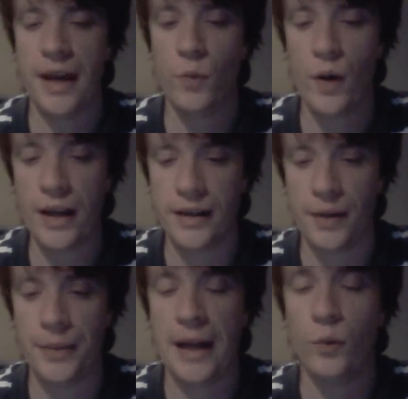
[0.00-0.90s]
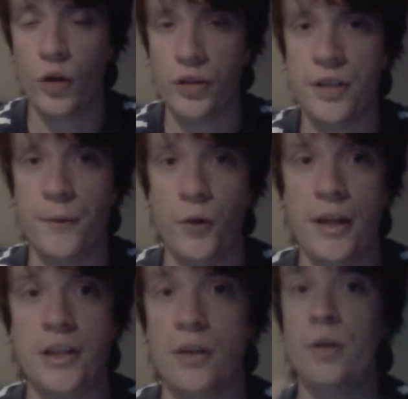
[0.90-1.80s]
they wake up, they watch the
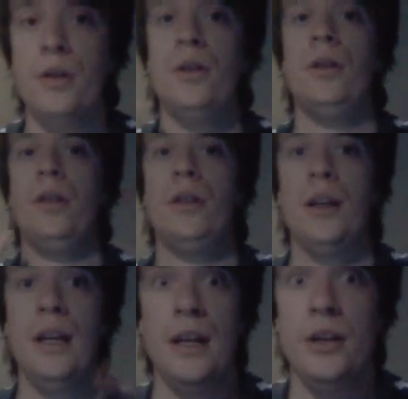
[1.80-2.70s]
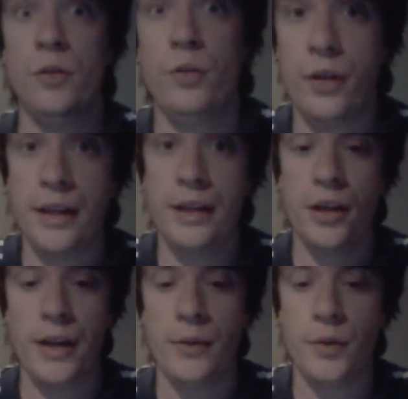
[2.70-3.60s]
footage, and I didn't
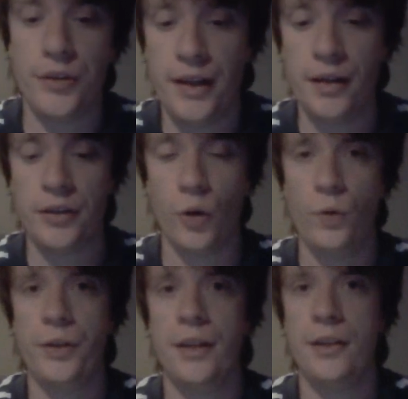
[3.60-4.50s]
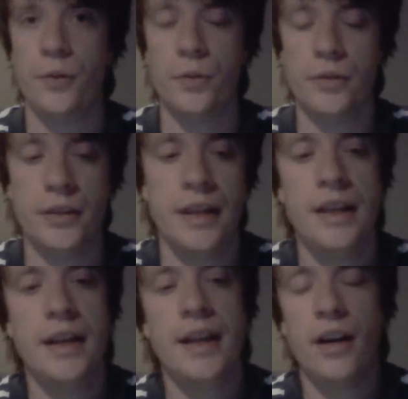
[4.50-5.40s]
know that was there, it's haunted, it's haunted.
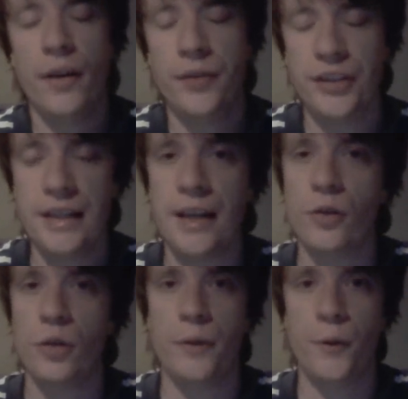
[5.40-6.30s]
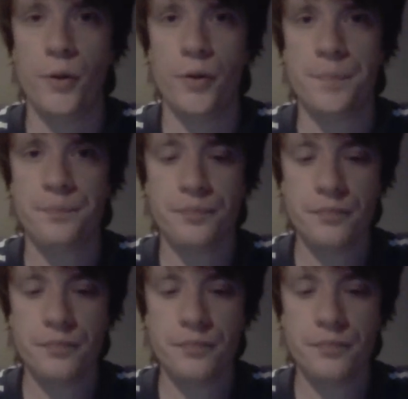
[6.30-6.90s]
I've seen that all before.